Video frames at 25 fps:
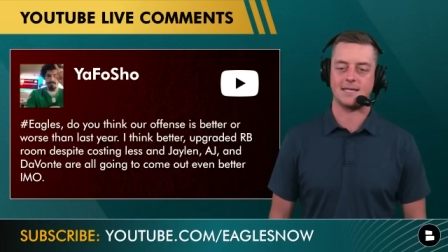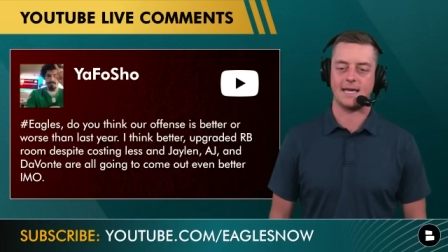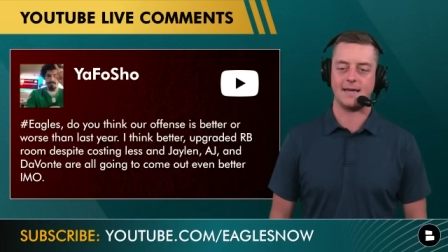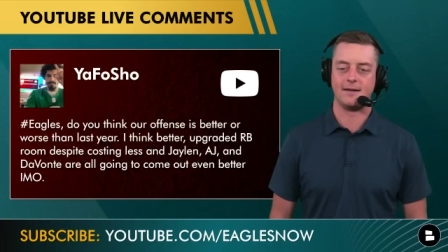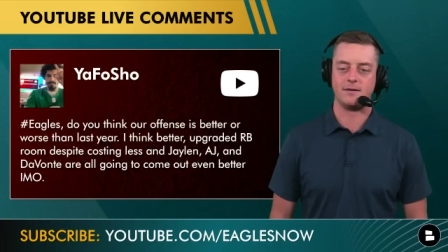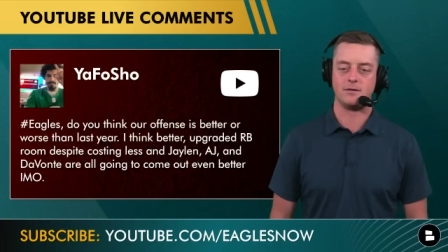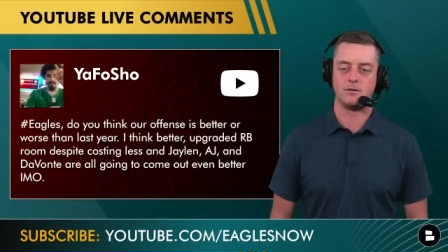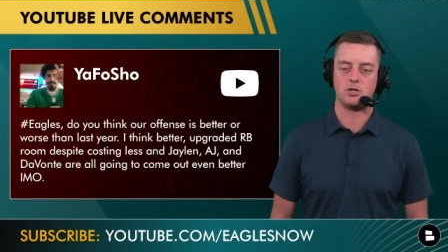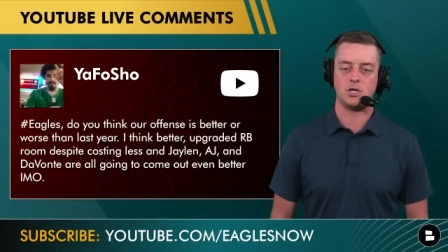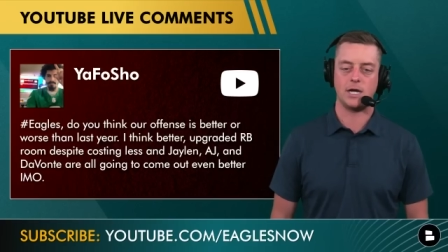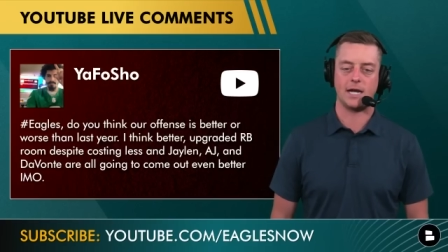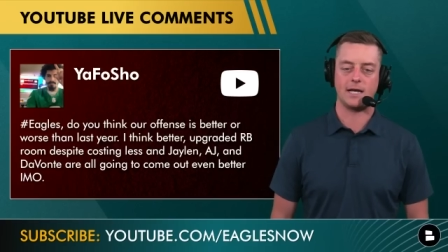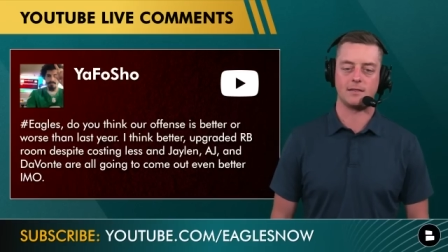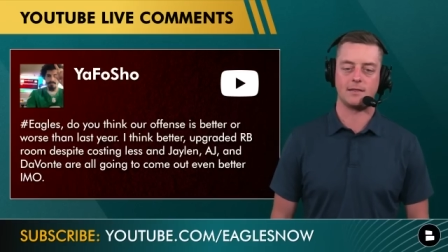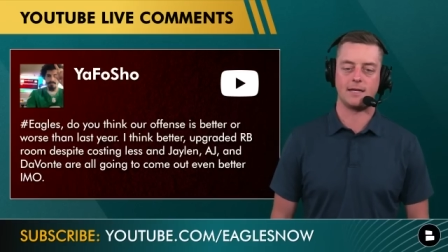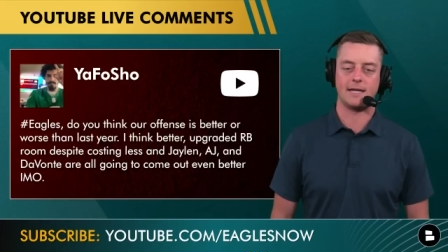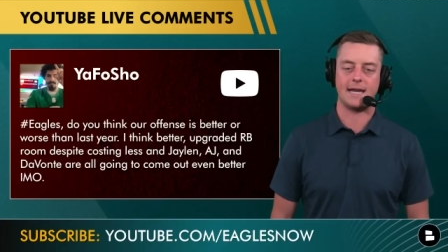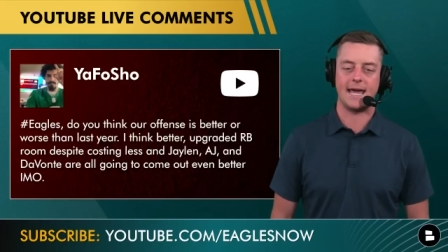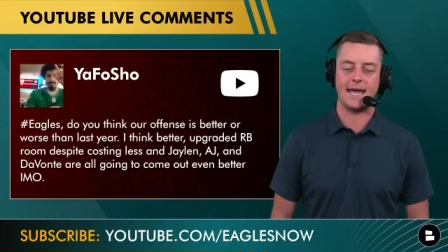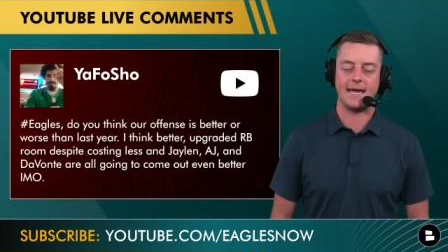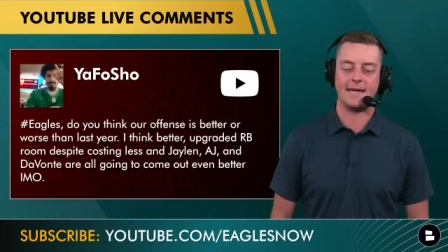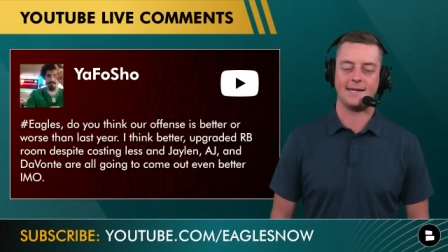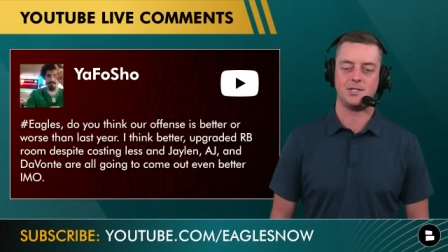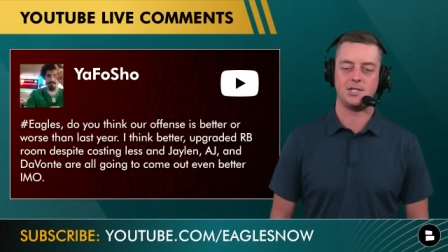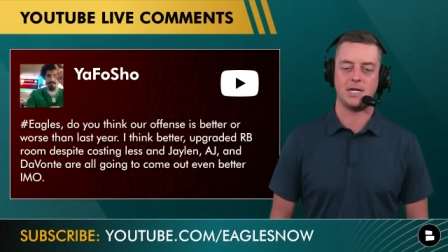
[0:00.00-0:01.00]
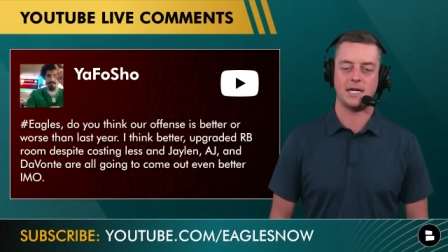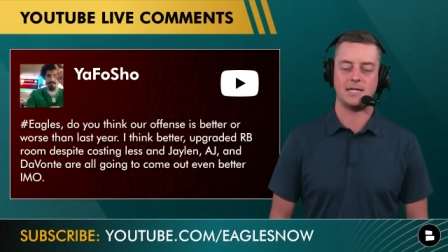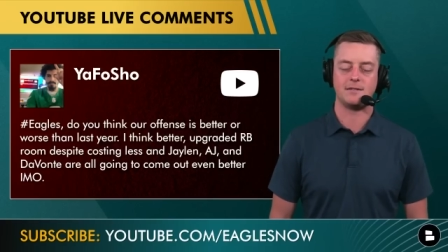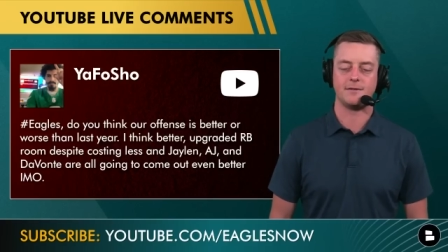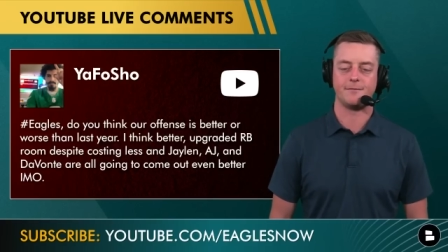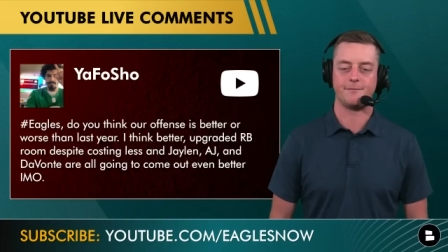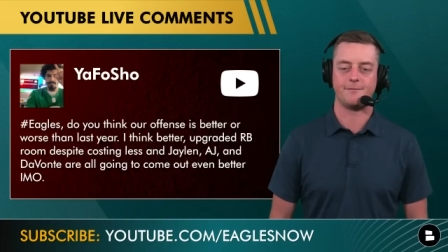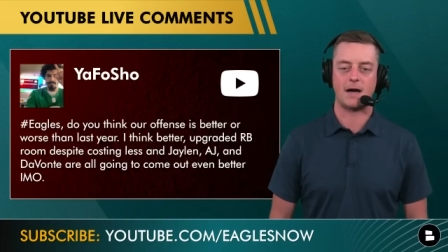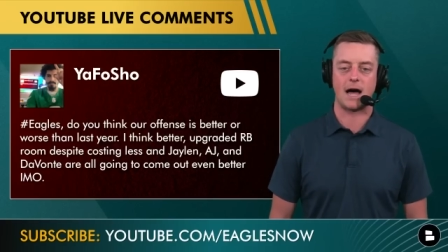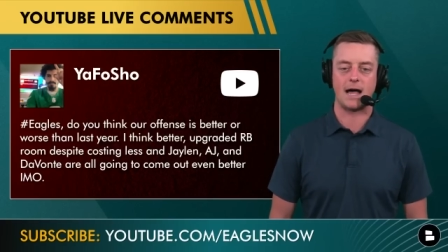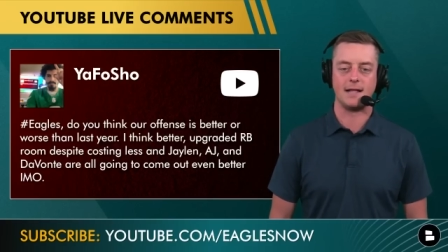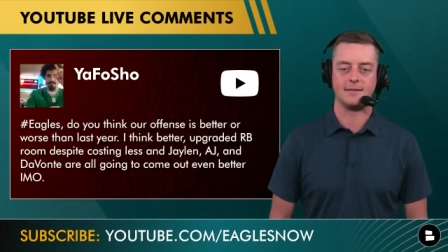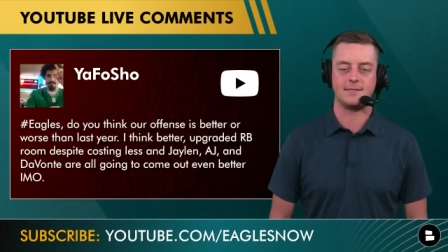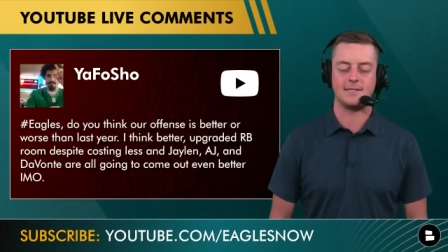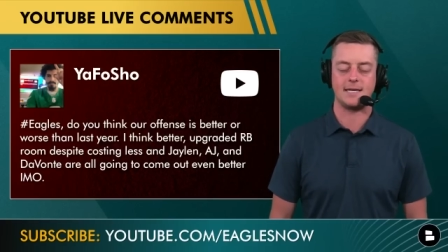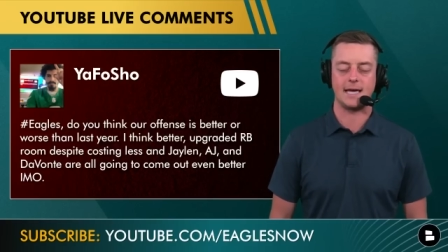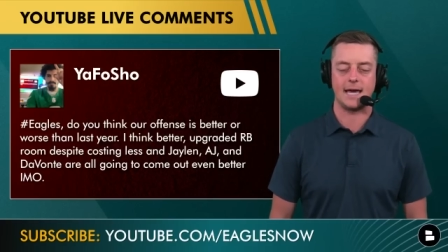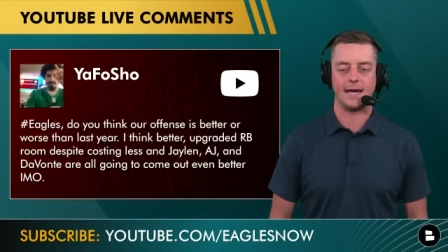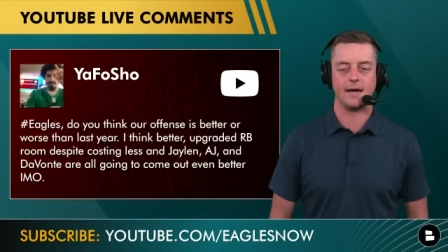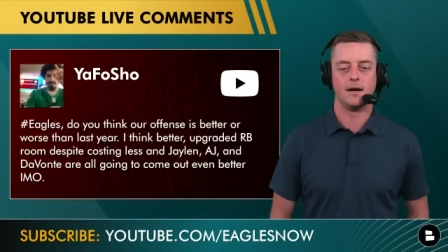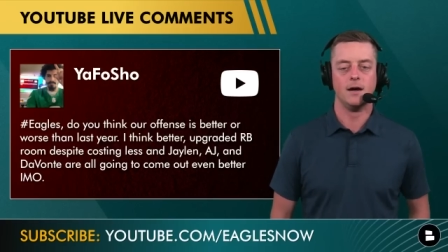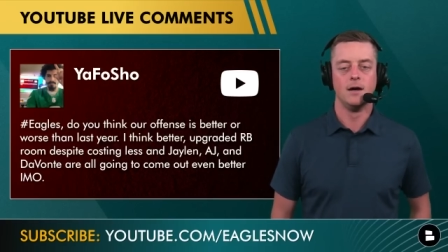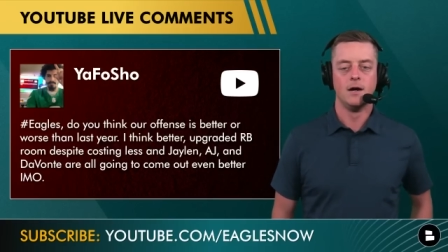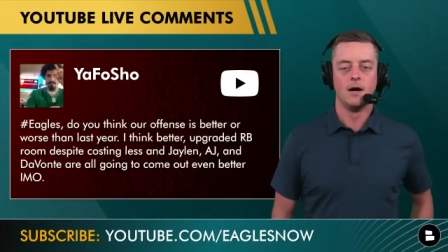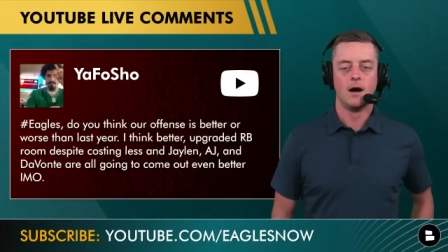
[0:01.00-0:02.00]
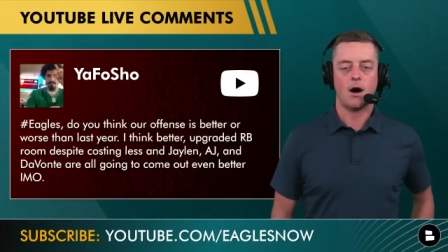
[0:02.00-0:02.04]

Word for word: and Jalen, AJ, DeVonta